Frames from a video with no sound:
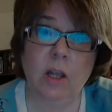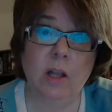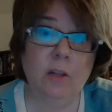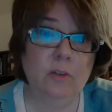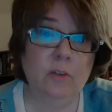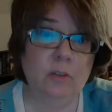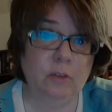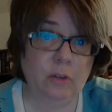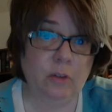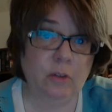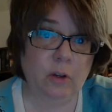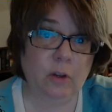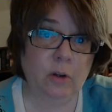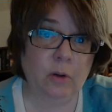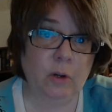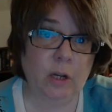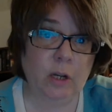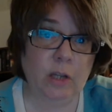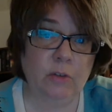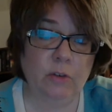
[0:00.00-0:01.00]
So
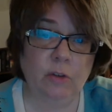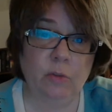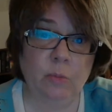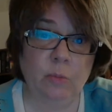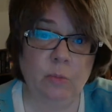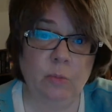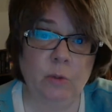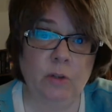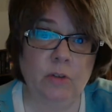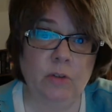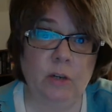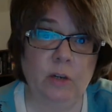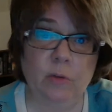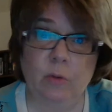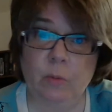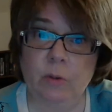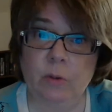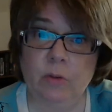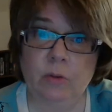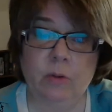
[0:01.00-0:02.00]
I just want
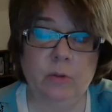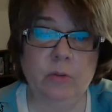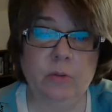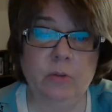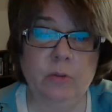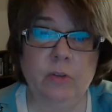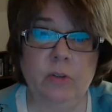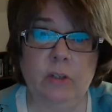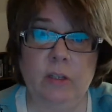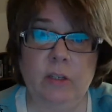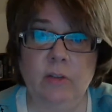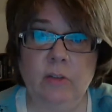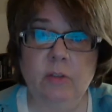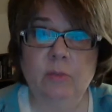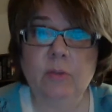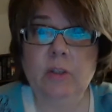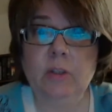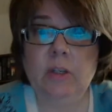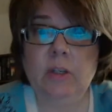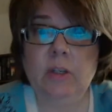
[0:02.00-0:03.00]
everyone who's seeing this
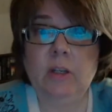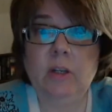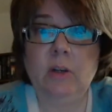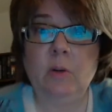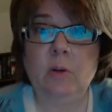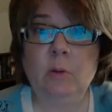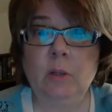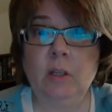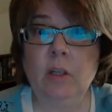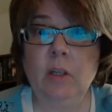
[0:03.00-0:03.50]
video